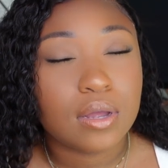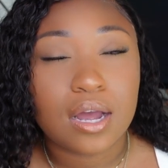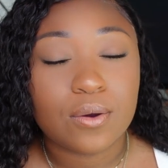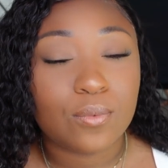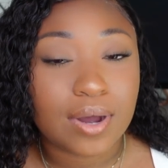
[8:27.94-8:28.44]

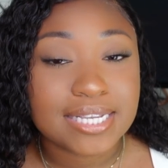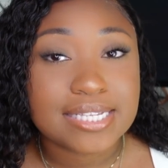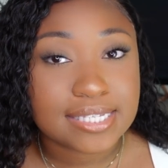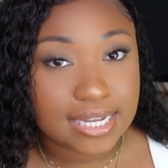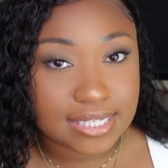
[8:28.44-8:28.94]

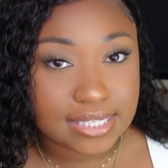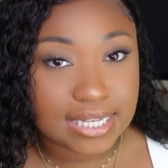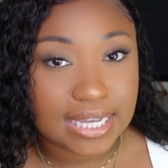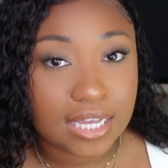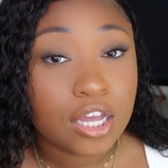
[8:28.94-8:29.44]

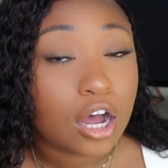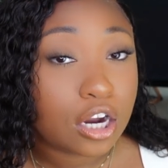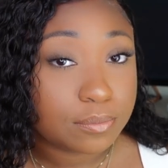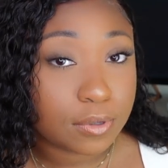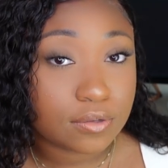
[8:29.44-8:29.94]
160
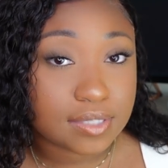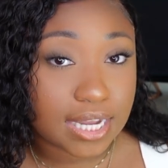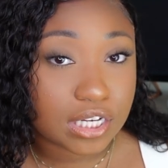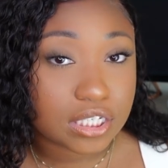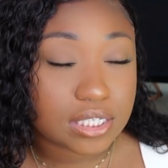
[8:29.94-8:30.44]
on both
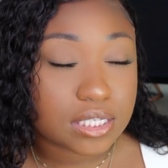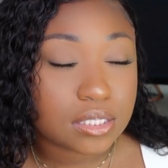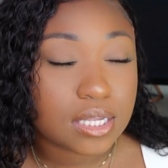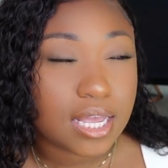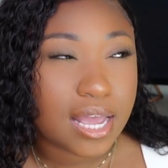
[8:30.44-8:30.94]

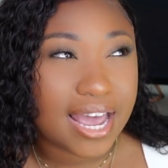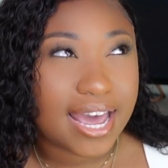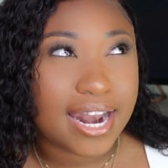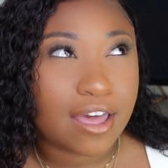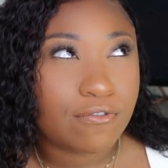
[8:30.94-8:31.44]
sections
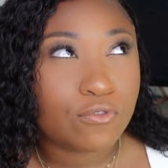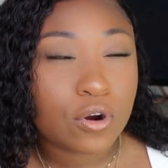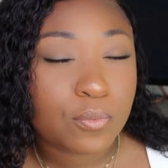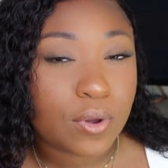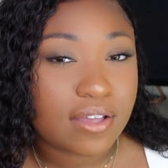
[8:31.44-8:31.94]
and a
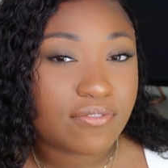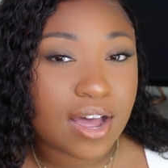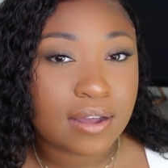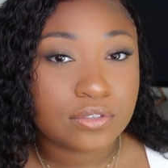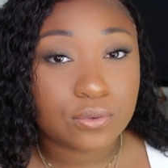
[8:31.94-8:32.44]

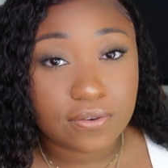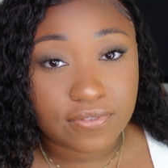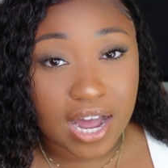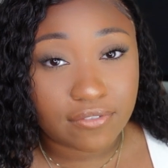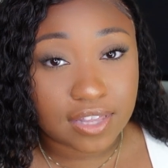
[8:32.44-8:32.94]
4.5 to a
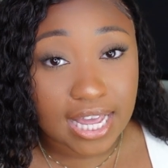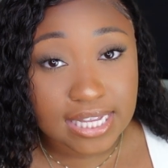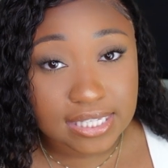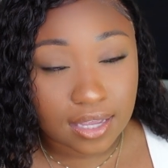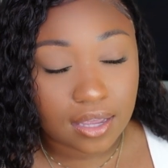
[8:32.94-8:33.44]
5 on the
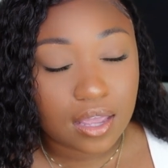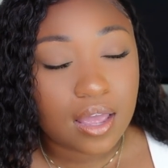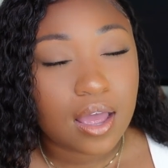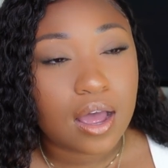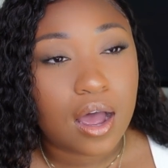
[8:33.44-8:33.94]
essay,
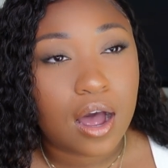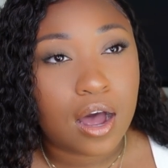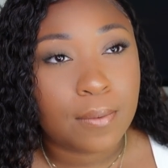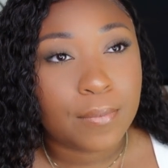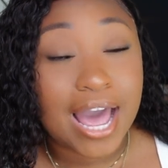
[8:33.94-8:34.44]

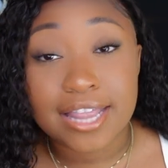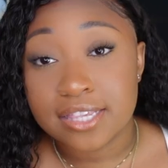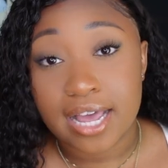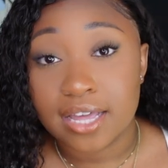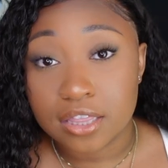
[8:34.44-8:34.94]

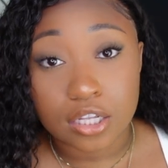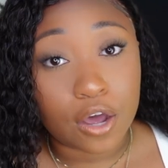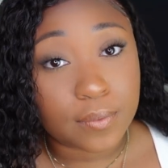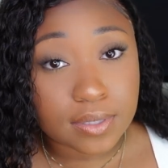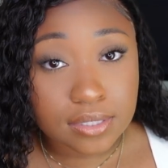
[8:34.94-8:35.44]
at the
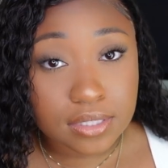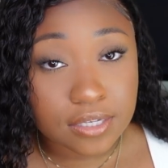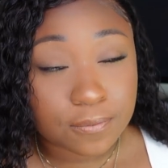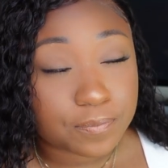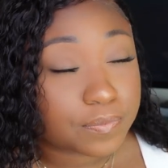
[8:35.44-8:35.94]
lowest.
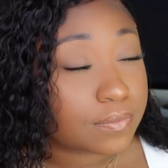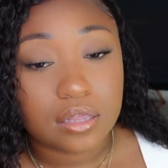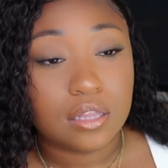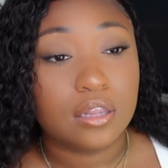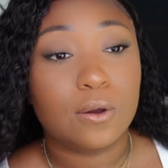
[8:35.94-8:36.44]

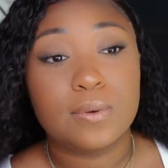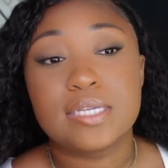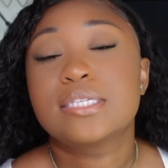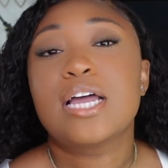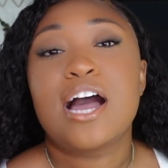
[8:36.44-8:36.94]
The
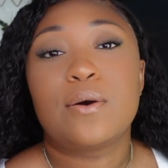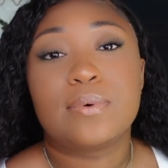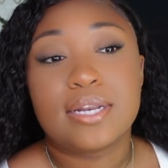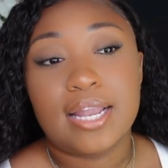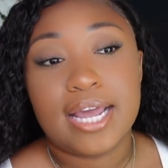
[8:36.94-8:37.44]
lowest I
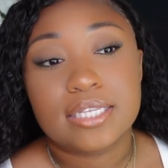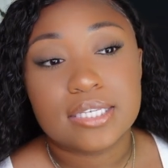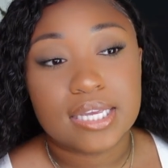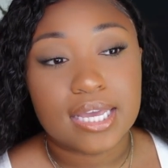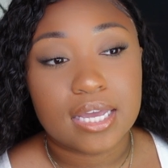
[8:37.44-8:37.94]
would like
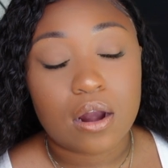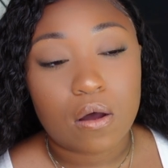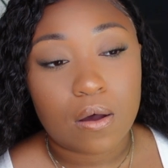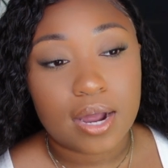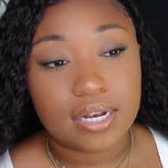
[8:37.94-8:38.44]
to get
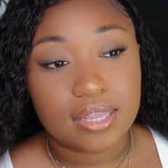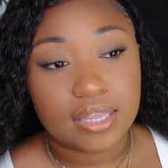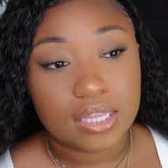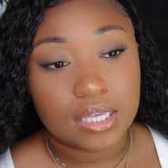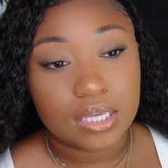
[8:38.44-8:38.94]
on
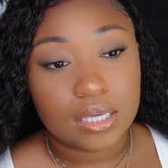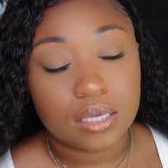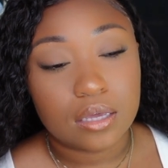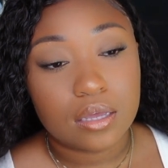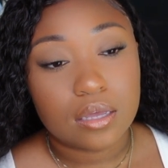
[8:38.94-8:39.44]

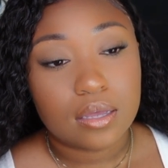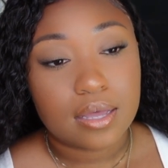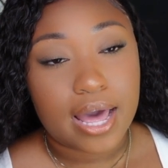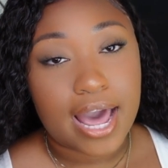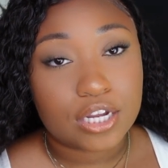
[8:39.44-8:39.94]
the
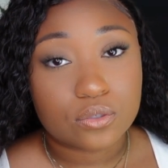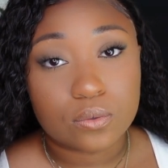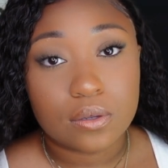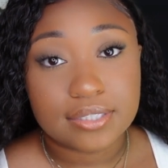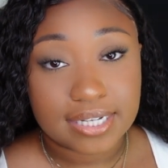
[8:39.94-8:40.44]

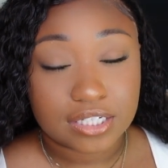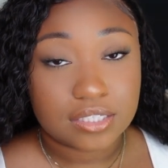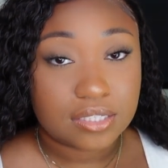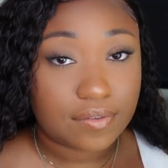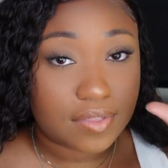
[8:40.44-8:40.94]
actual
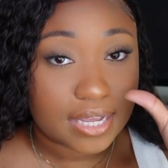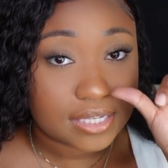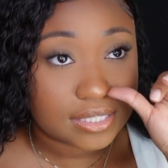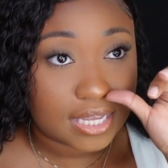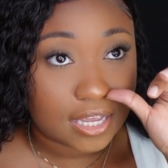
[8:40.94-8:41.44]
sections of the
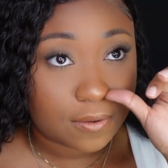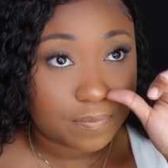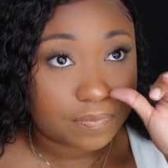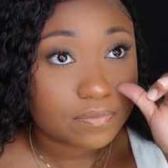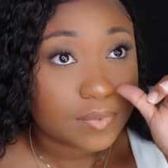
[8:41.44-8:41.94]

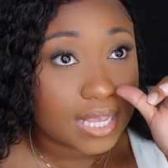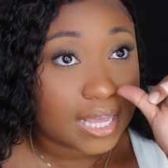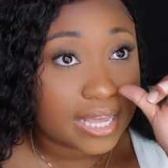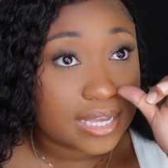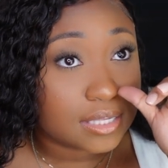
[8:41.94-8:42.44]
exam
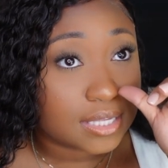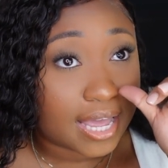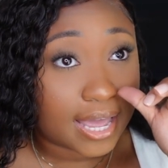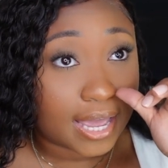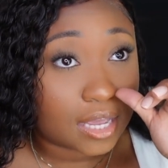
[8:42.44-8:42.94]
is
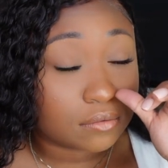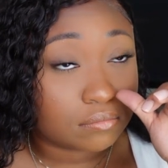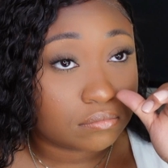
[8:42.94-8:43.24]
a